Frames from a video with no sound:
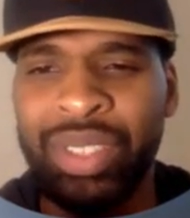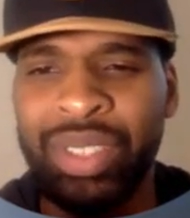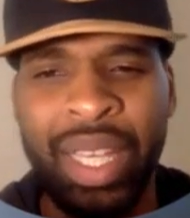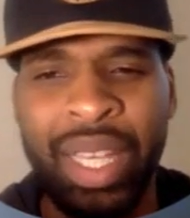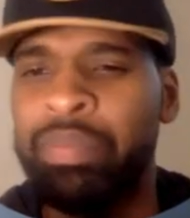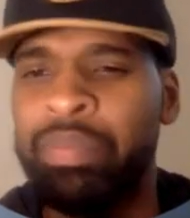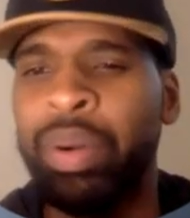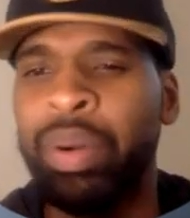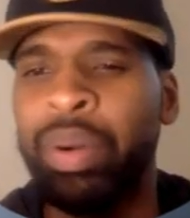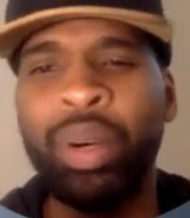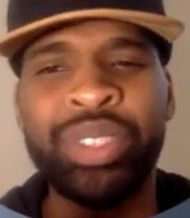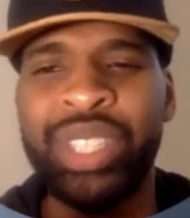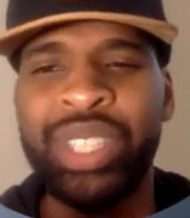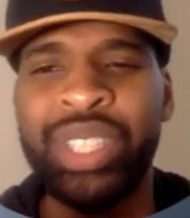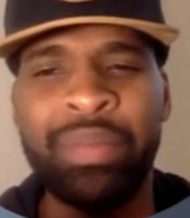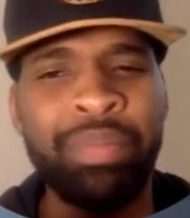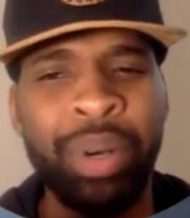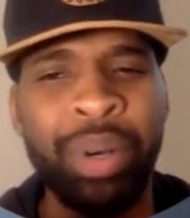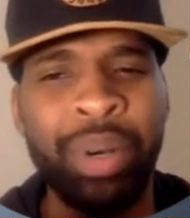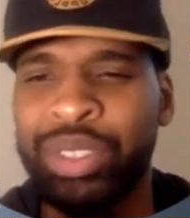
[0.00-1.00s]
impulse,
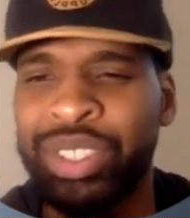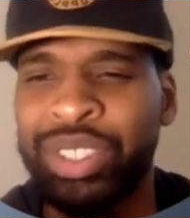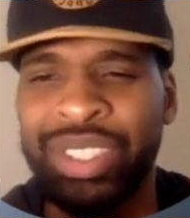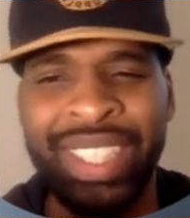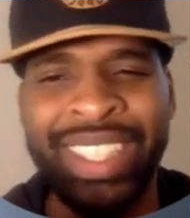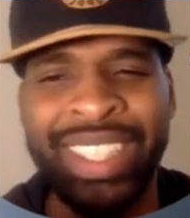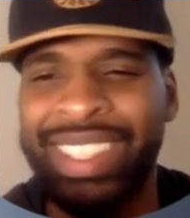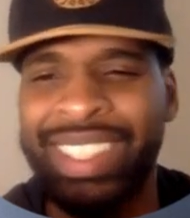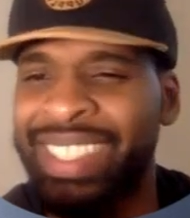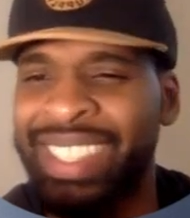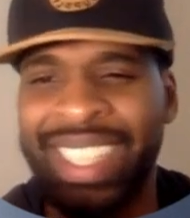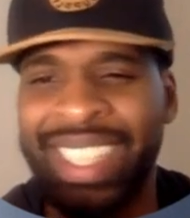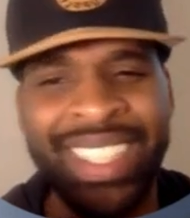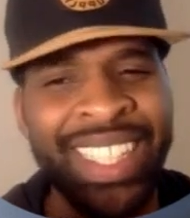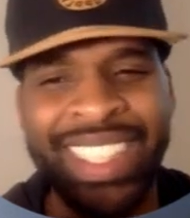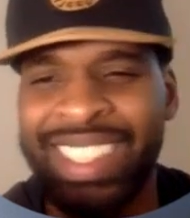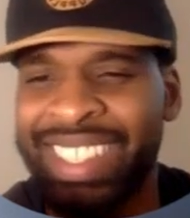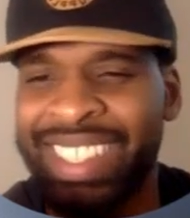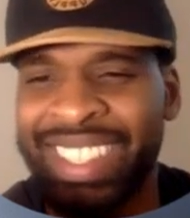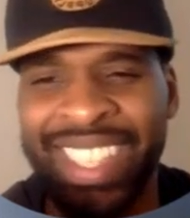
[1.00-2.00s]
impulse. Need to see,
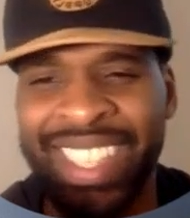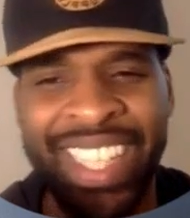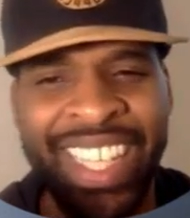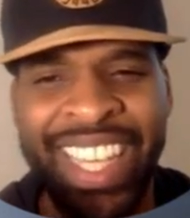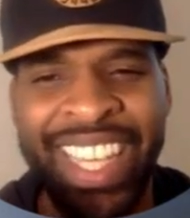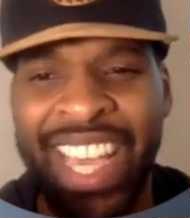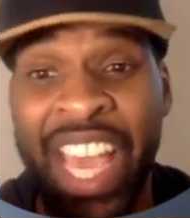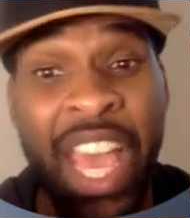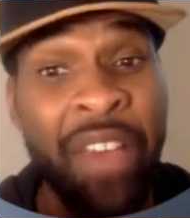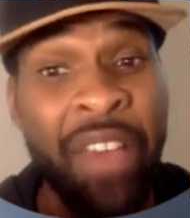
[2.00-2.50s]
need to see.